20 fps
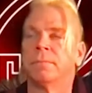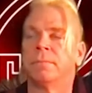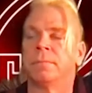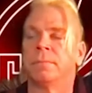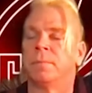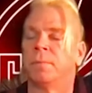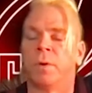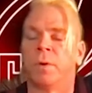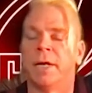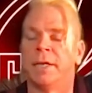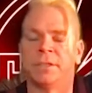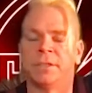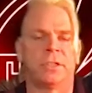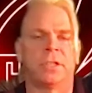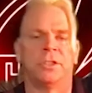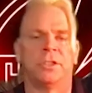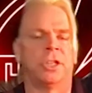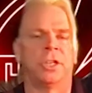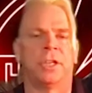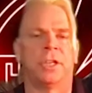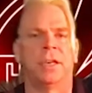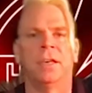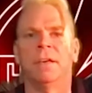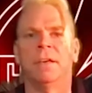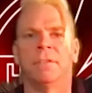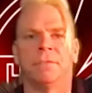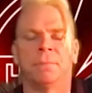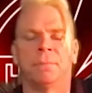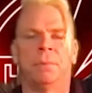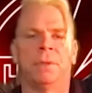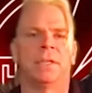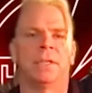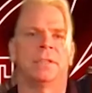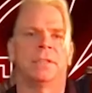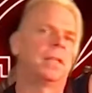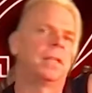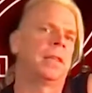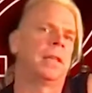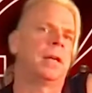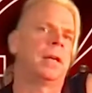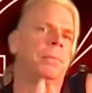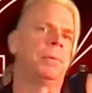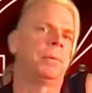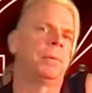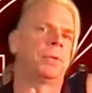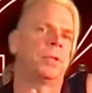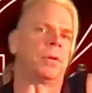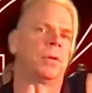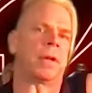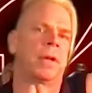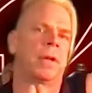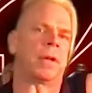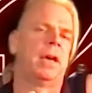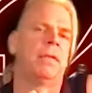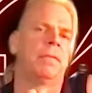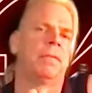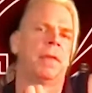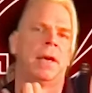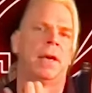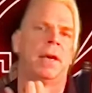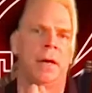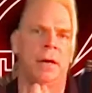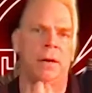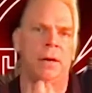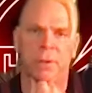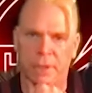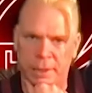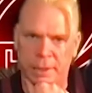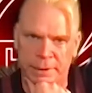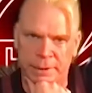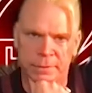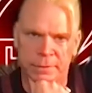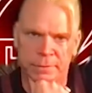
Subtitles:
why it's such a gift, because a lot of people don't have that outlet,